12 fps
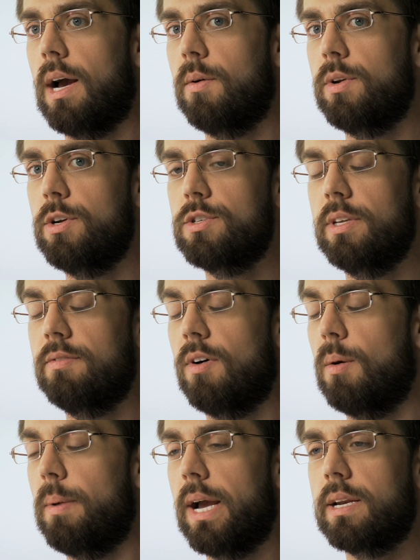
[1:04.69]
I would usually
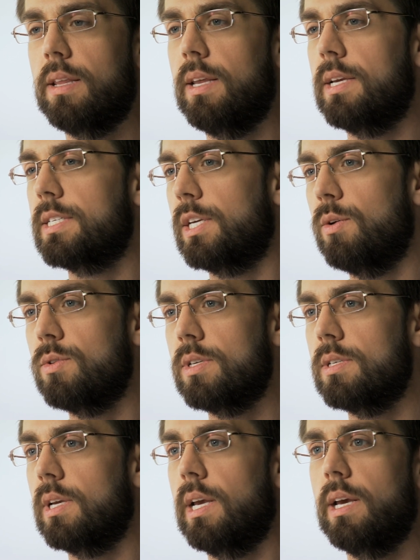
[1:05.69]
fall back to the
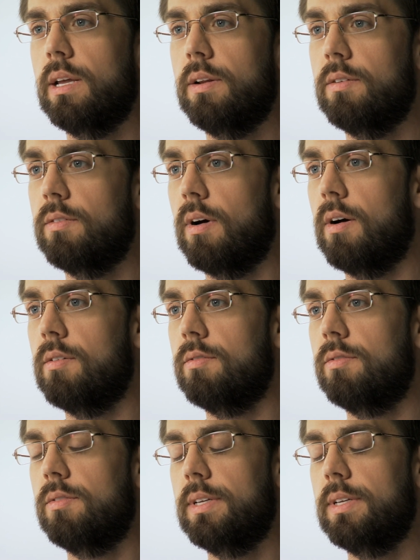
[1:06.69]
excuses again of